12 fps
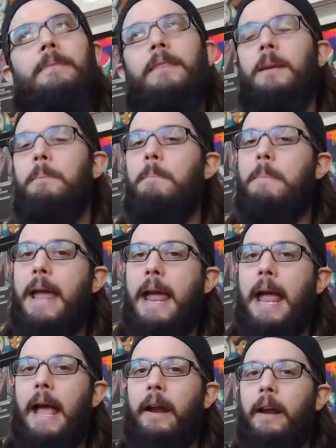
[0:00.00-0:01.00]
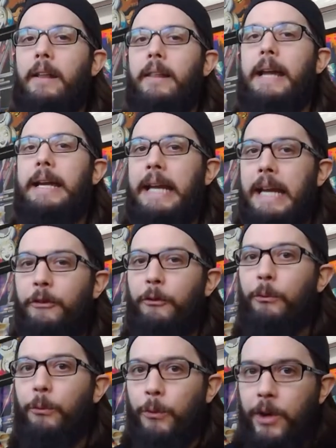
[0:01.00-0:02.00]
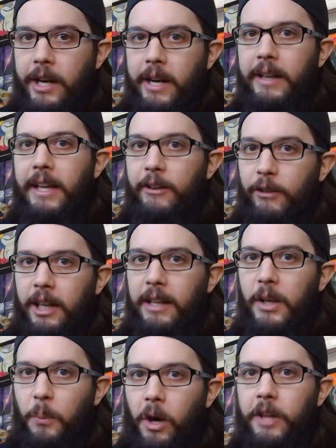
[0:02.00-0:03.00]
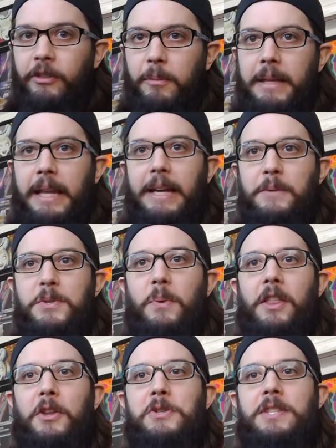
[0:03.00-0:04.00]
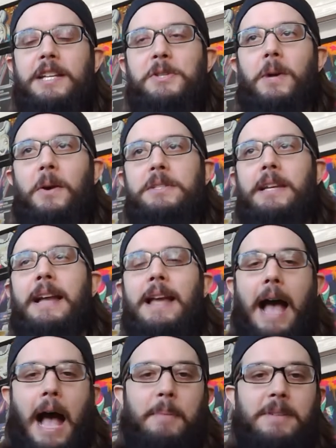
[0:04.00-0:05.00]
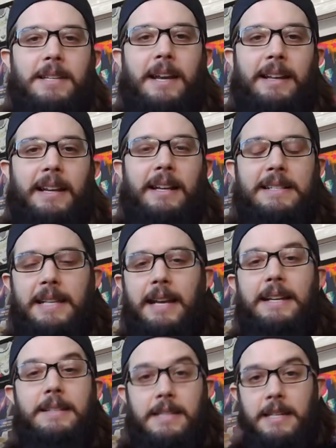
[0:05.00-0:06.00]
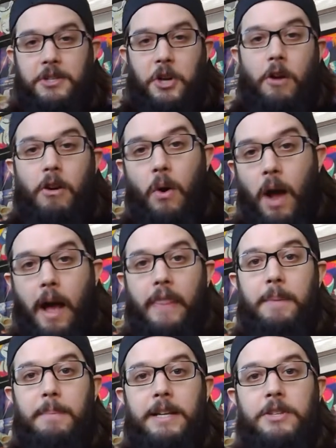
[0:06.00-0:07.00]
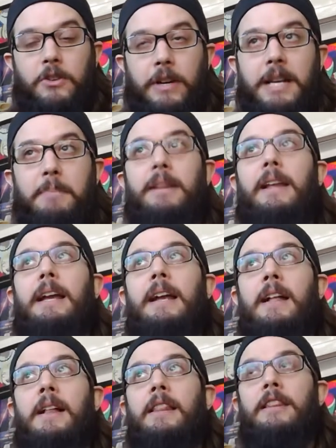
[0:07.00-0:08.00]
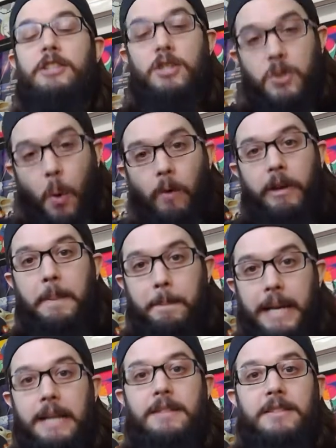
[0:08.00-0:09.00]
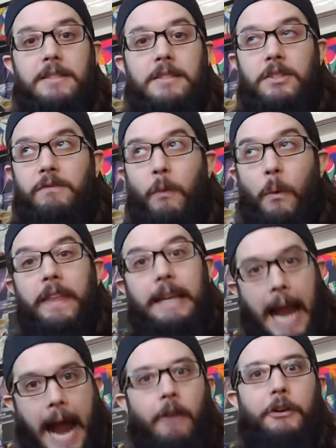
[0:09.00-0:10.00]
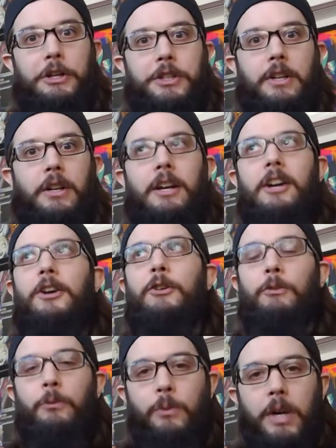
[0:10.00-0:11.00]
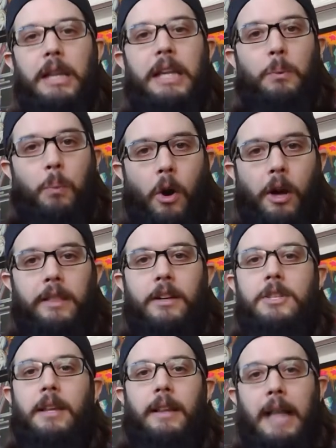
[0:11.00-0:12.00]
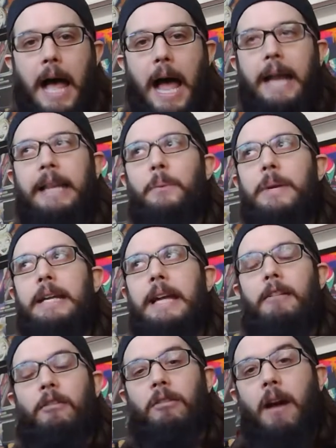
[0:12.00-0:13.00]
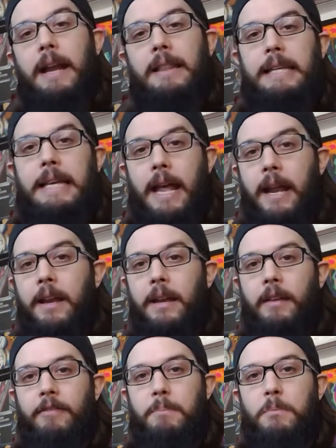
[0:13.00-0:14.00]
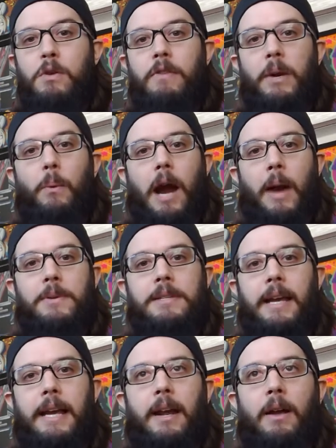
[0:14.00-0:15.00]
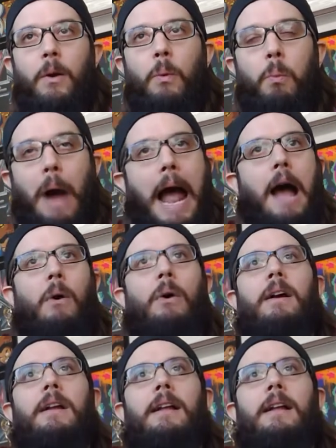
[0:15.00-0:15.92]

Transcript: man, like, it really, really worked for me. Like, it was one of those things where I was like, I'm just going to get excited to see Starro on the big screen, but, like, the story beats for the character really worked. There's a line that we get right at the end of the movie where I was like, wow.